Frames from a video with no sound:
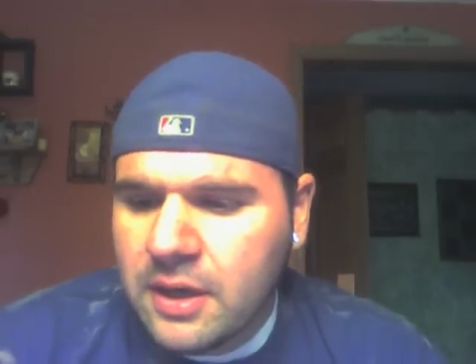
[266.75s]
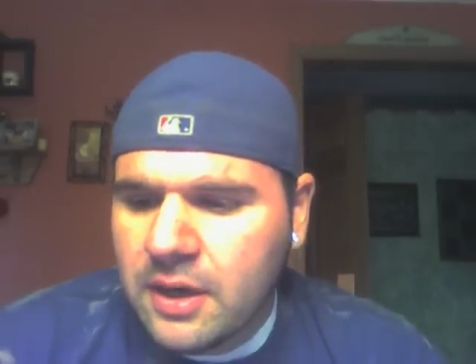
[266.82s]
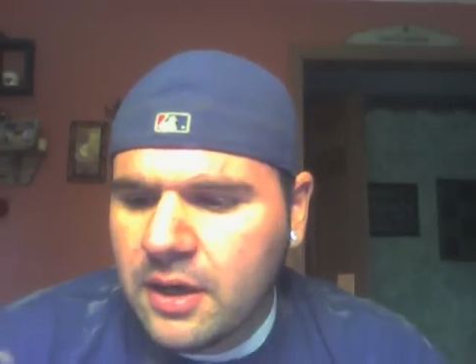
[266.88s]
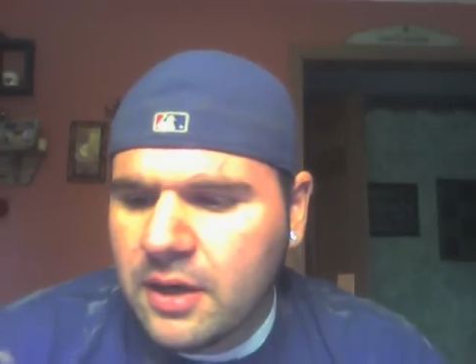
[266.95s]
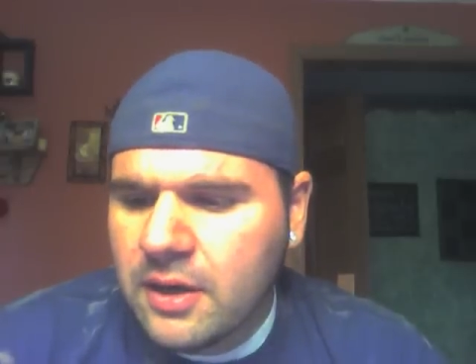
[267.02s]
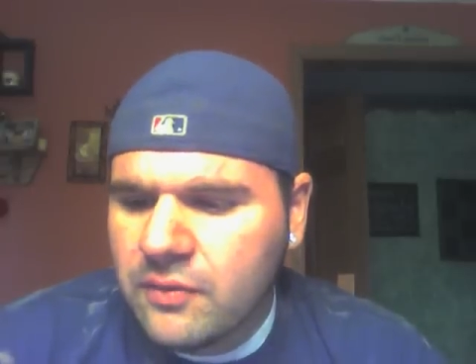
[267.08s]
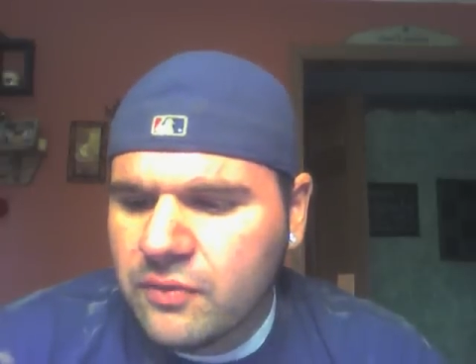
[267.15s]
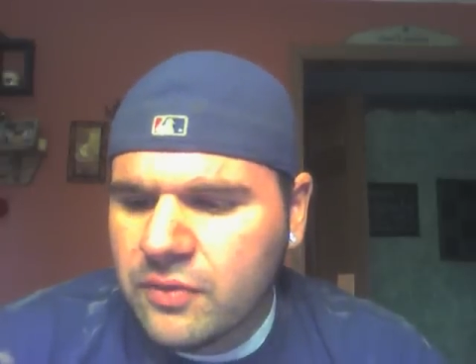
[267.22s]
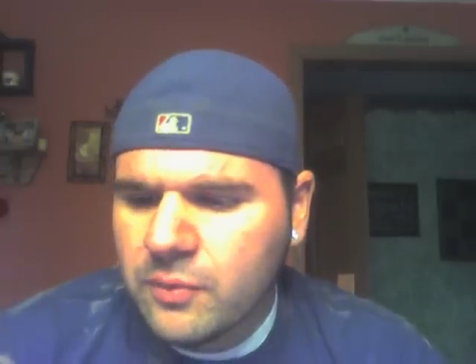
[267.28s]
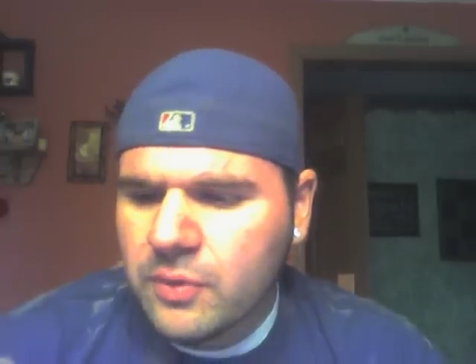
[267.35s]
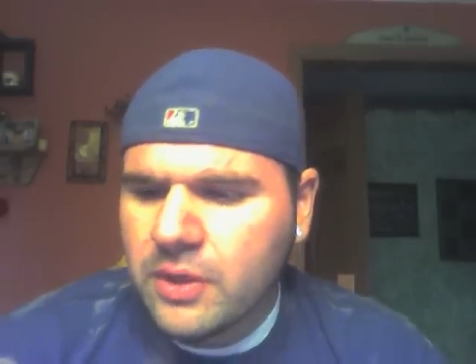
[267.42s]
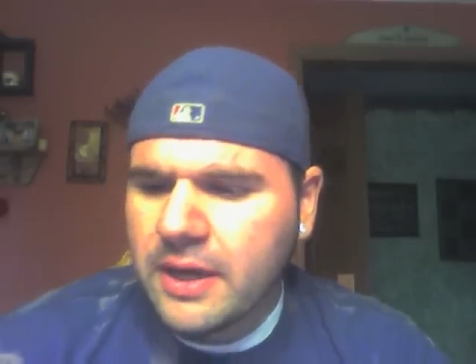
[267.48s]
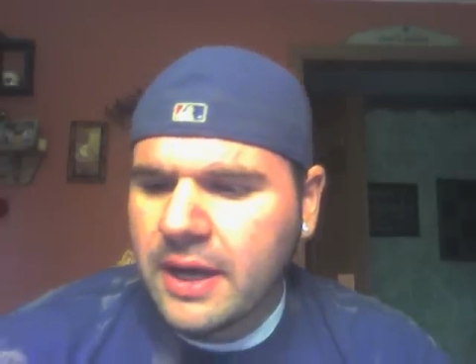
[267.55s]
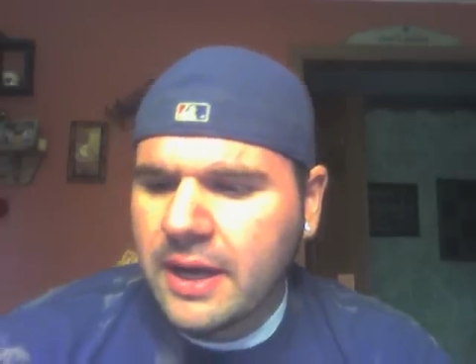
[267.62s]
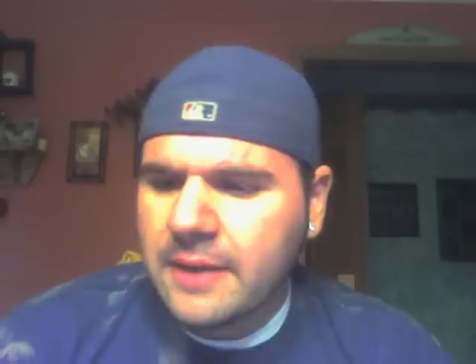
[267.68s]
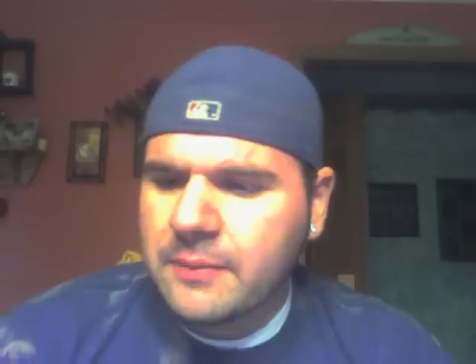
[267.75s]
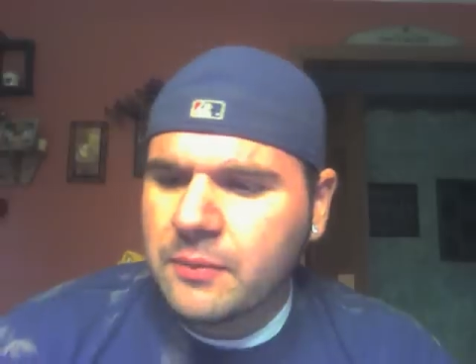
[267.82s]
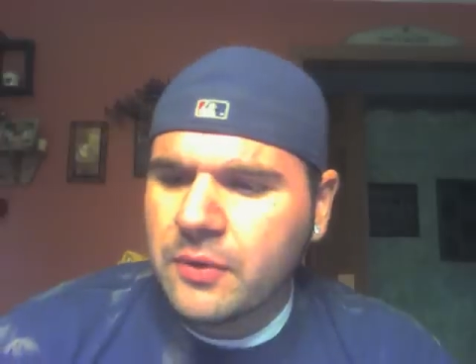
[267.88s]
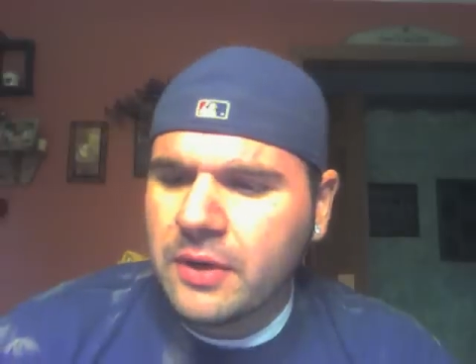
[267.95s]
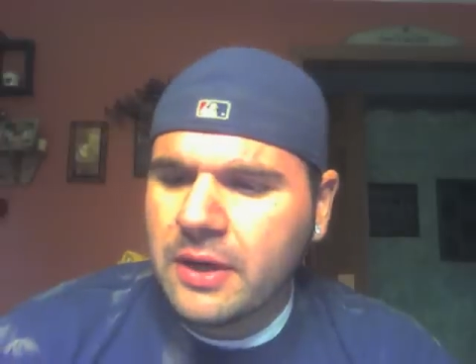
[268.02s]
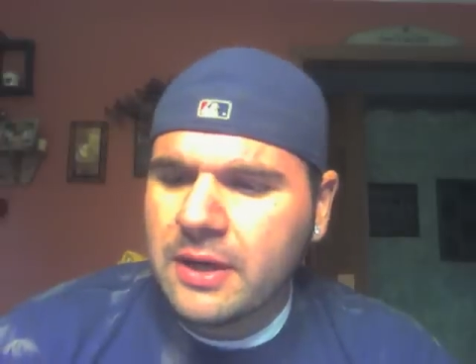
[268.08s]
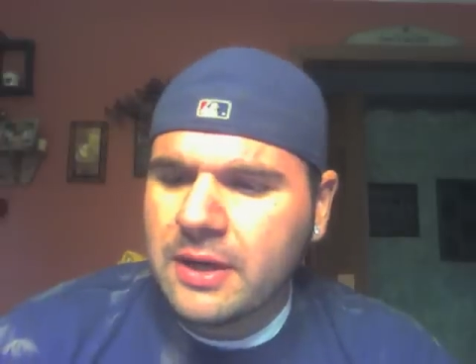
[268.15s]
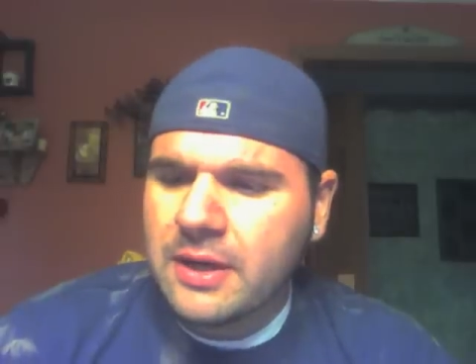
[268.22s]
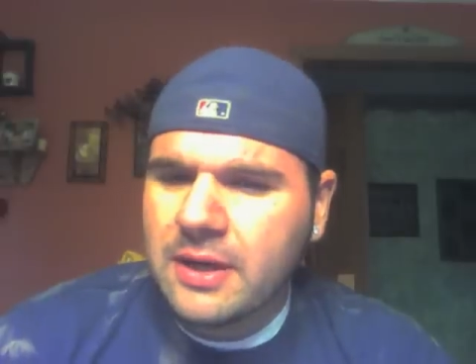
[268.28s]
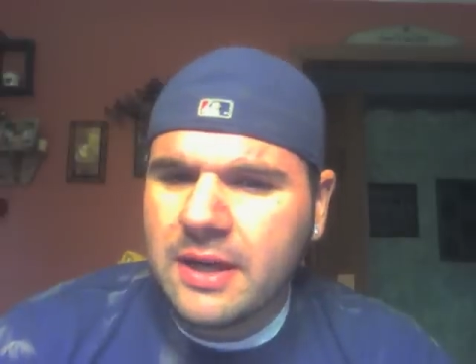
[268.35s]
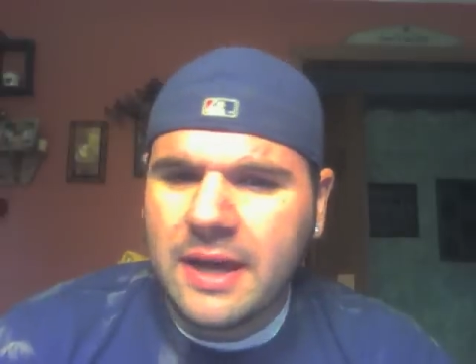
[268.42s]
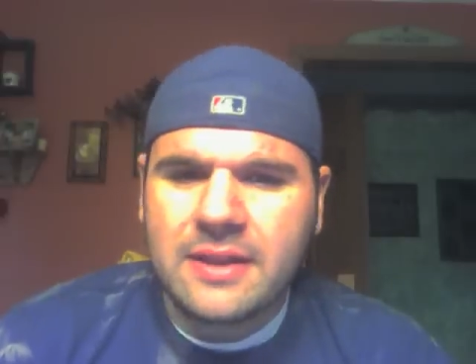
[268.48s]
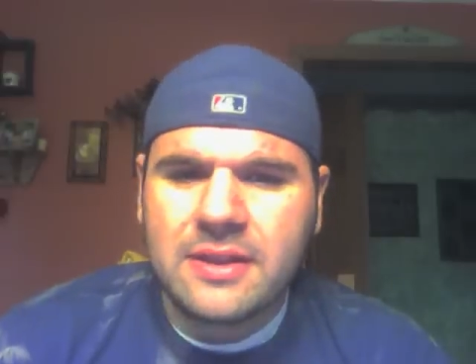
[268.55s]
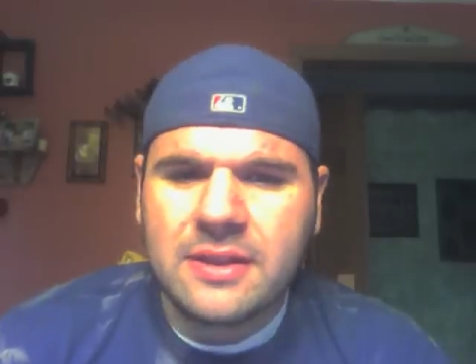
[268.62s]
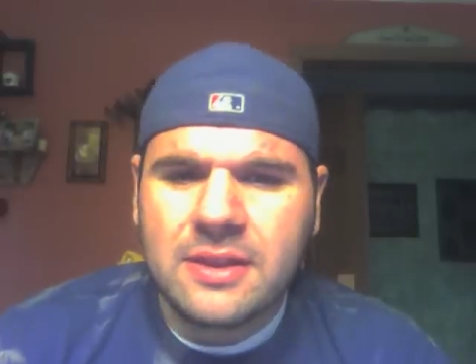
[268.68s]
Um, from what I'm reading,
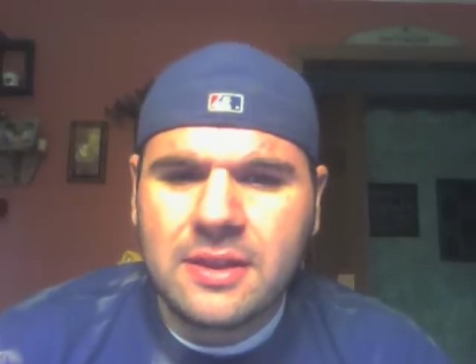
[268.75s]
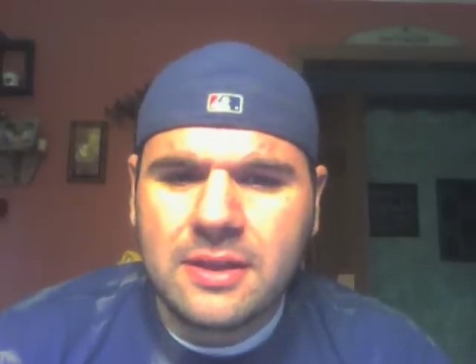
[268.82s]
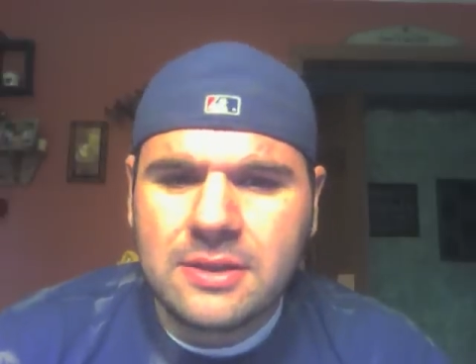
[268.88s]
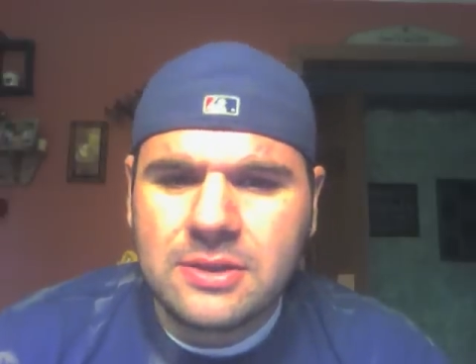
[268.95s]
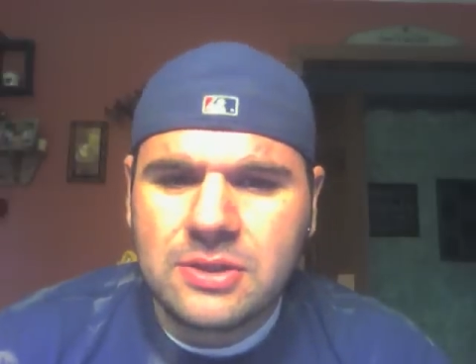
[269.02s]
I think